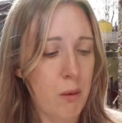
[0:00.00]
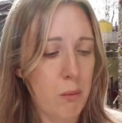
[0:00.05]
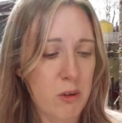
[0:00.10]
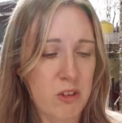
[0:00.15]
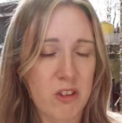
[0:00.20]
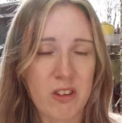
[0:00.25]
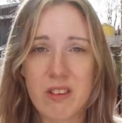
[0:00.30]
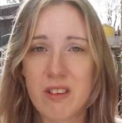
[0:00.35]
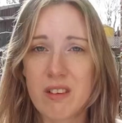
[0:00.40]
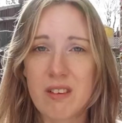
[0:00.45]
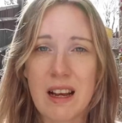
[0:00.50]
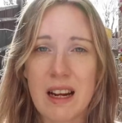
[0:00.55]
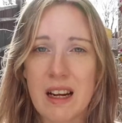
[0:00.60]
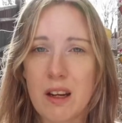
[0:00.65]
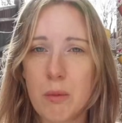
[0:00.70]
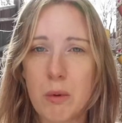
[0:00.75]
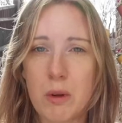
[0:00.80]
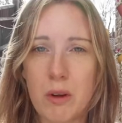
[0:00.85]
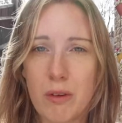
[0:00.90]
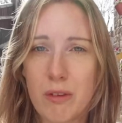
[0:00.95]
which is
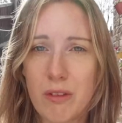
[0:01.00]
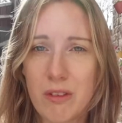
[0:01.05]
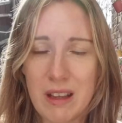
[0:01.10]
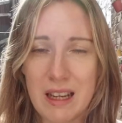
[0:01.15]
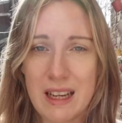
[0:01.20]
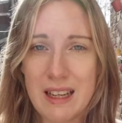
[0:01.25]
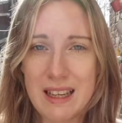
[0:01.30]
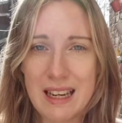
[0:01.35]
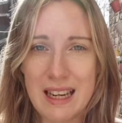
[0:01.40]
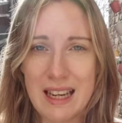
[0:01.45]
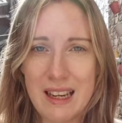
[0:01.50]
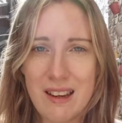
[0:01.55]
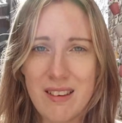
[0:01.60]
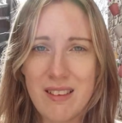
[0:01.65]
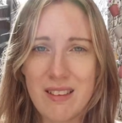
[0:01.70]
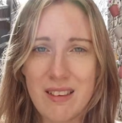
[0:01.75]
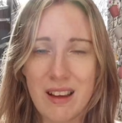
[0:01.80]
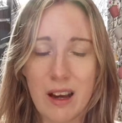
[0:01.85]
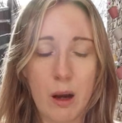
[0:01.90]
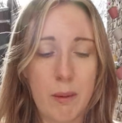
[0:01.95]
exactly what your seed
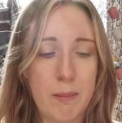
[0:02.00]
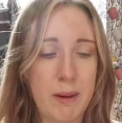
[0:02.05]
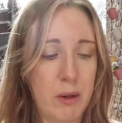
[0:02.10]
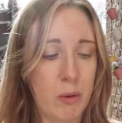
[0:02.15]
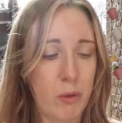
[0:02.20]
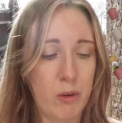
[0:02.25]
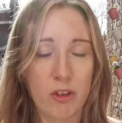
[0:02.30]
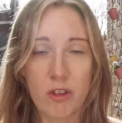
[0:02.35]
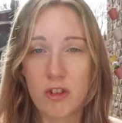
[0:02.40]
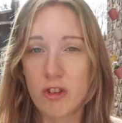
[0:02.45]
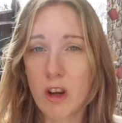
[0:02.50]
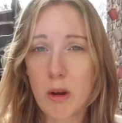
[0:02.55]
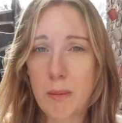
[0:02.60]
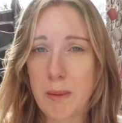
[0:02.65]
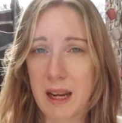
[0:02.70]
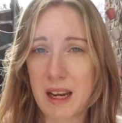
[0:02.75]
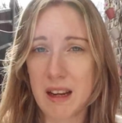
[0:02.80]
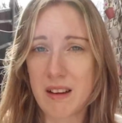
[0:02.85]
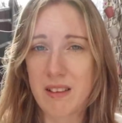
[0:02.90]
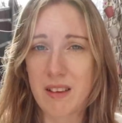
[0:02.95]
needs in order to
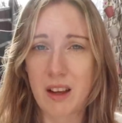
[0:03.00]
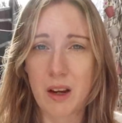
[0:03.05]
germinate.